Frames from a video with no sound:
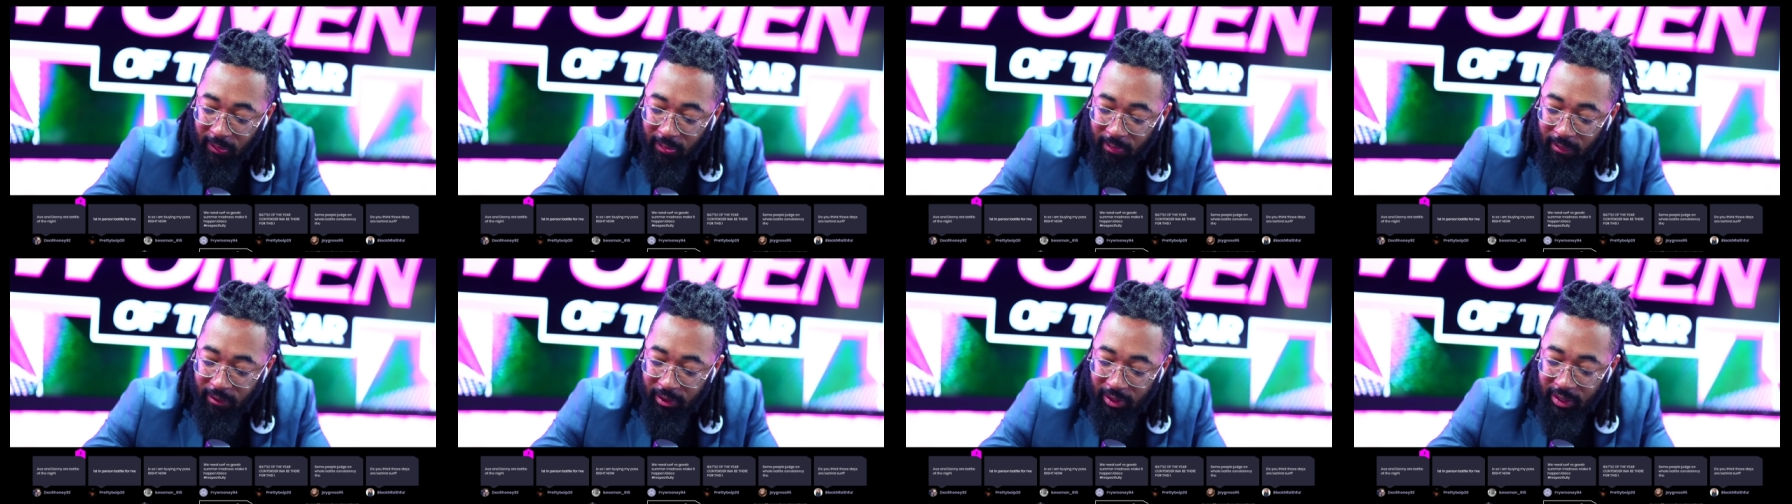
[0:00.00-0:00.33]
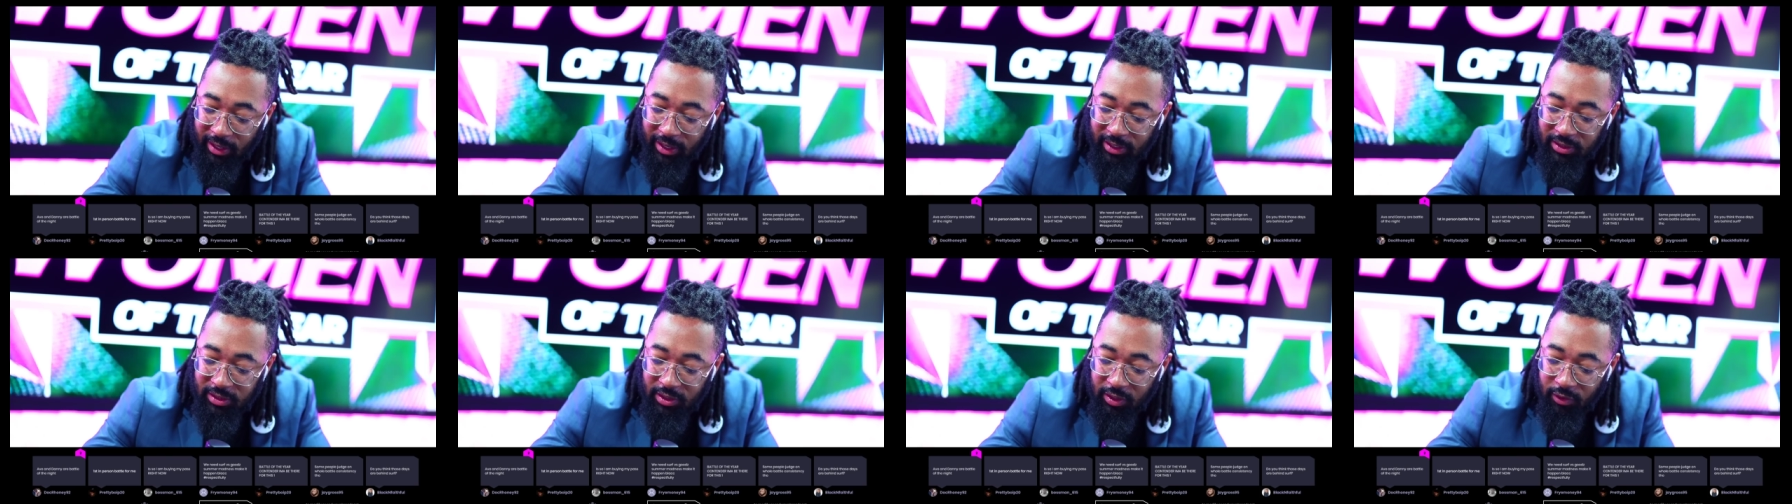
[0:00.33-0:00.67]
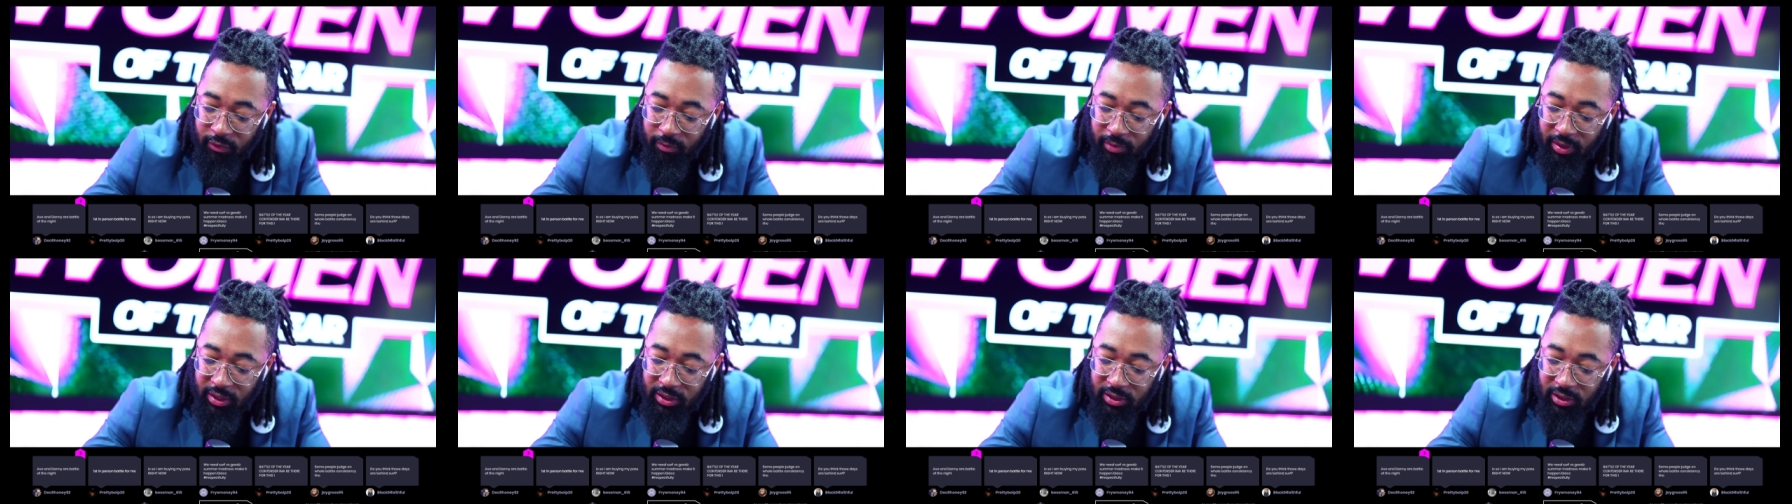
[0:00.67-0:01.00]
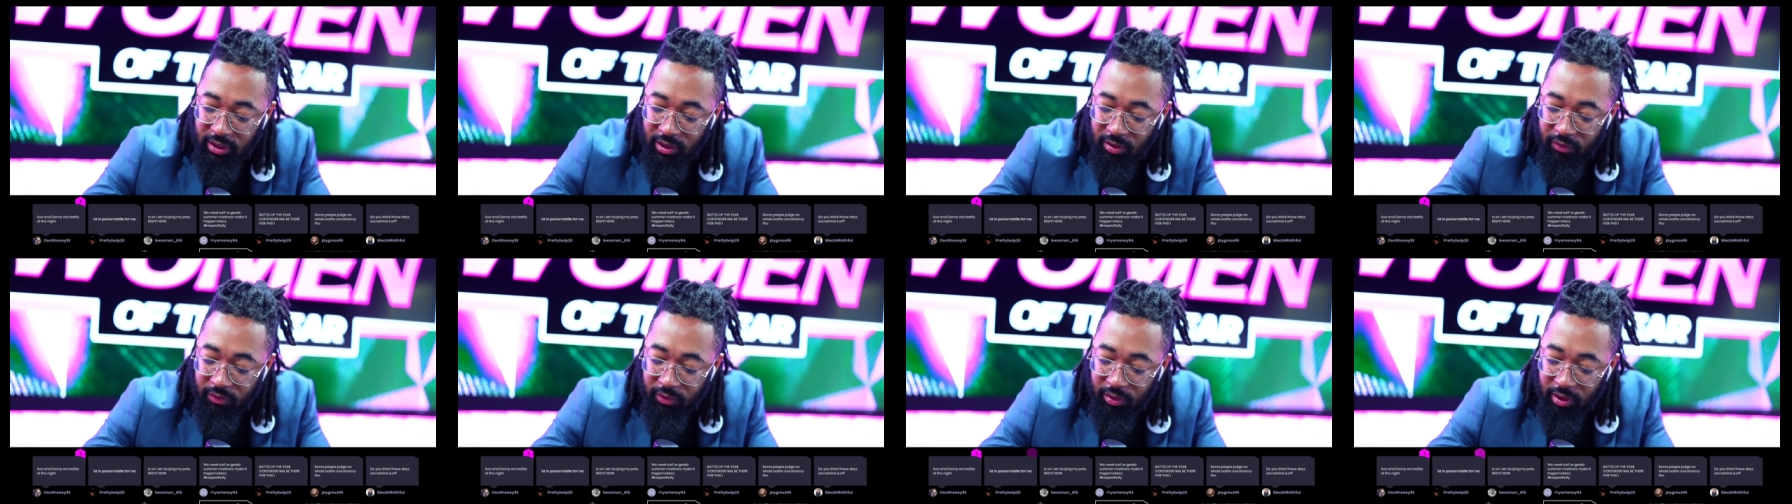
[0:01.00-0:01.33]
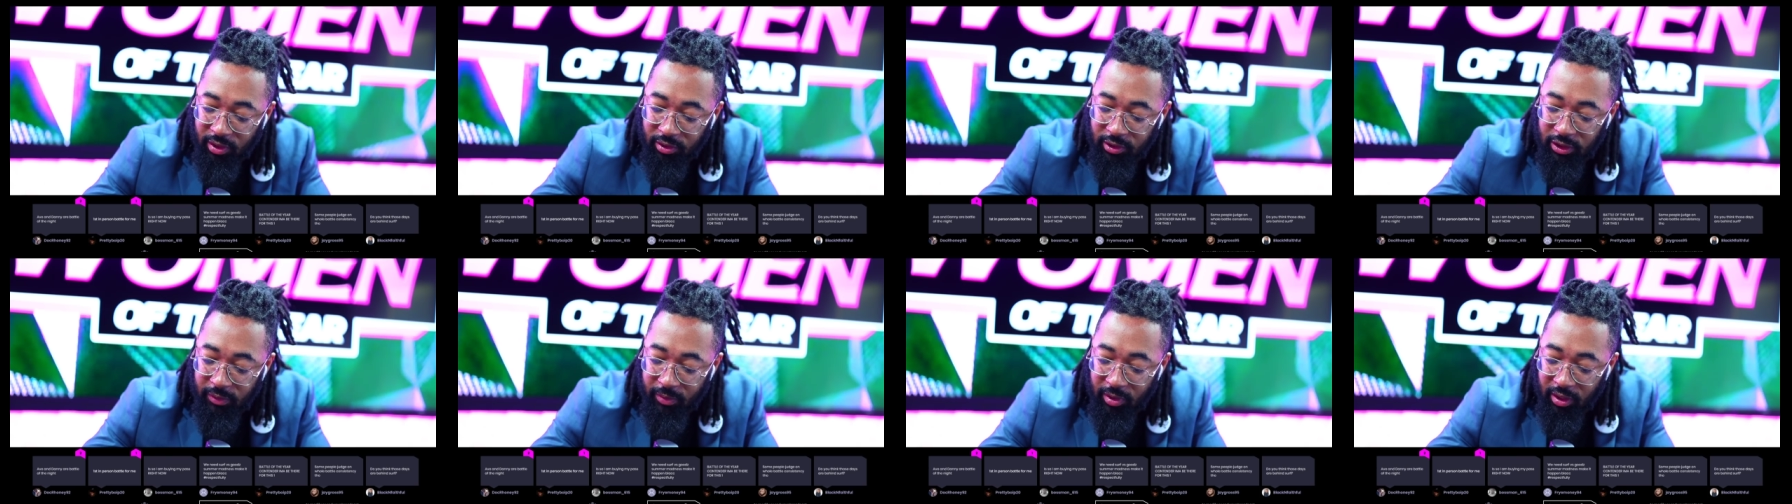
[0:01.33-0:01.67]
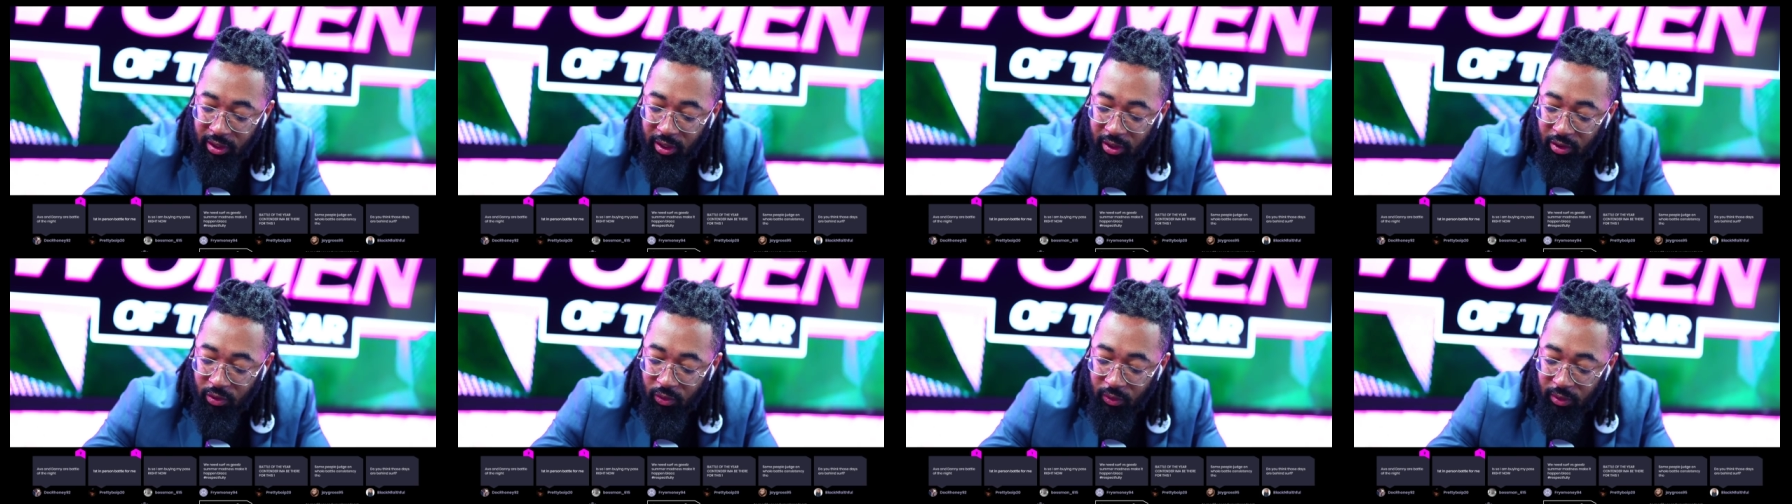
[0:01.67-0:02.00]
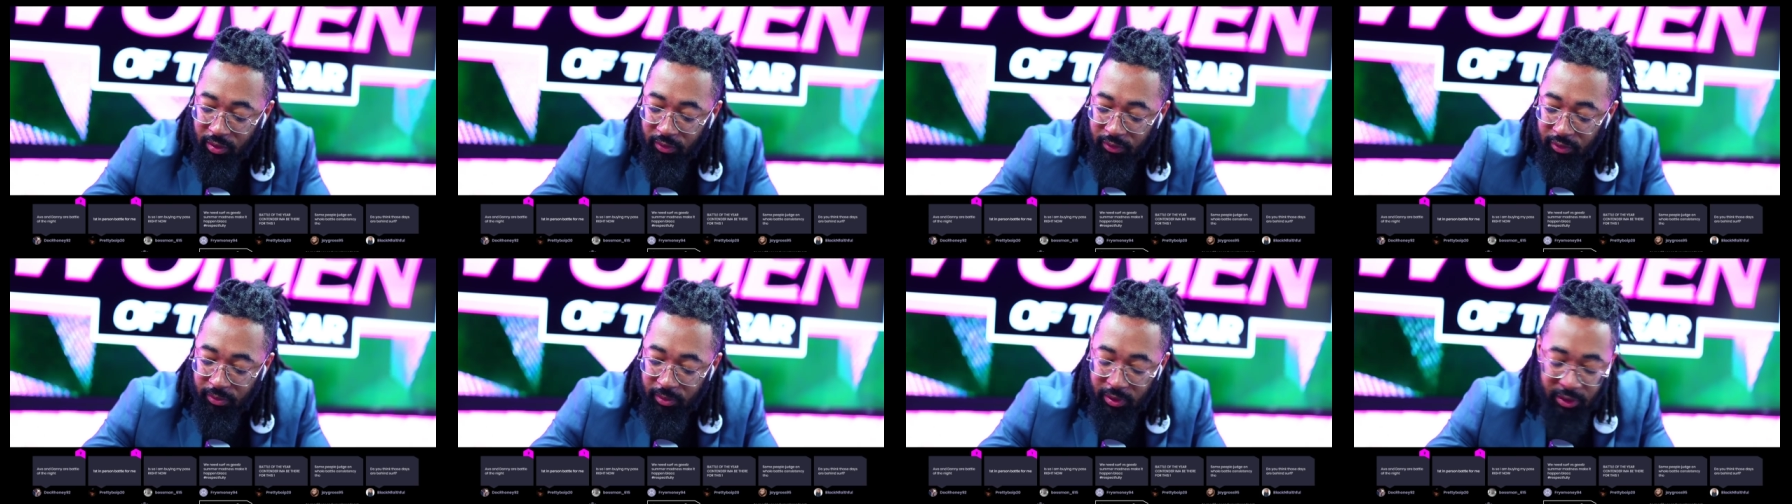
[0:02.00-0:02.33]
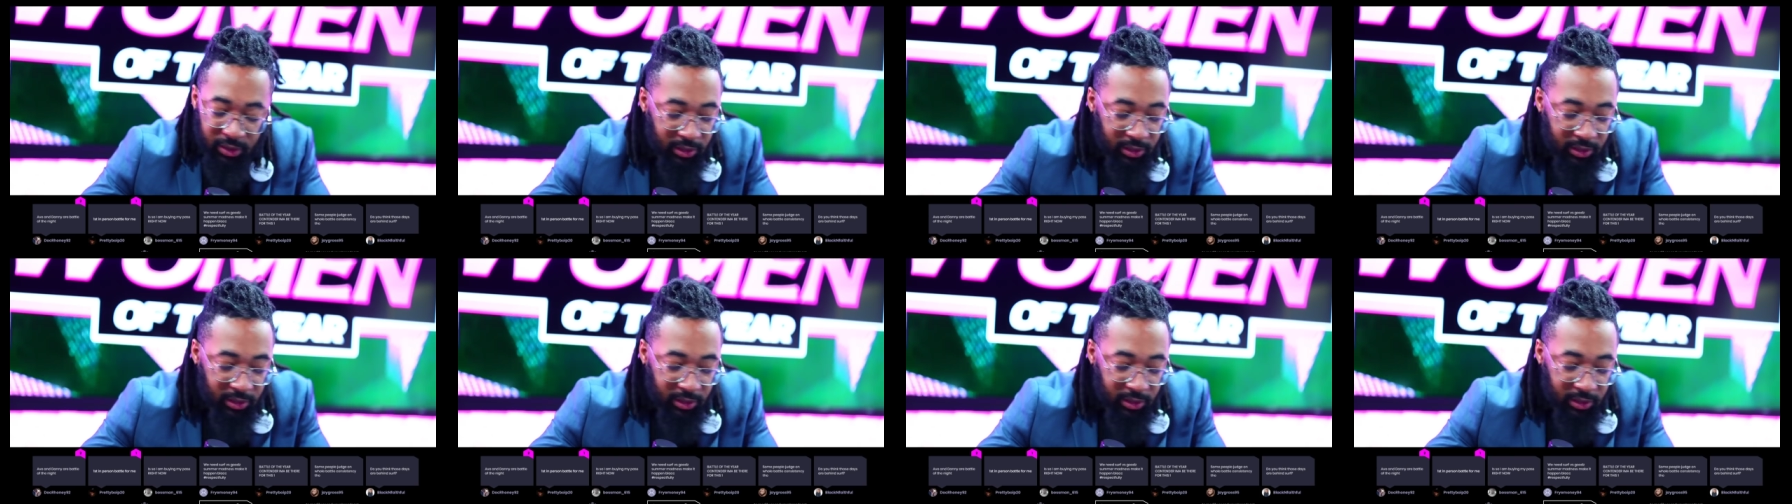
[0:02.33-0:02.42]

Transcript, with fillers: I got to see it for myself, or LTBR got to quote it for me.